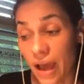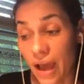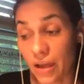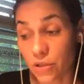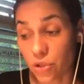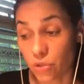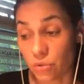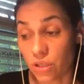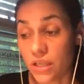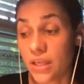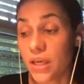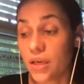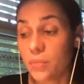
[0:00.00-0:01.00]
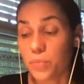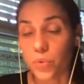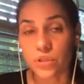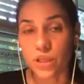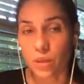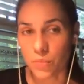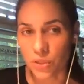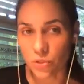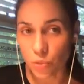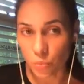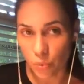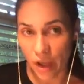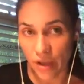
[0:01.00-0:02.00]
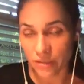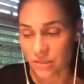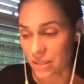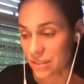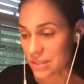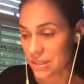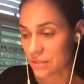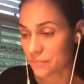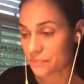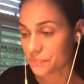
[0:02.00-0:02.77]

actually put them into practice.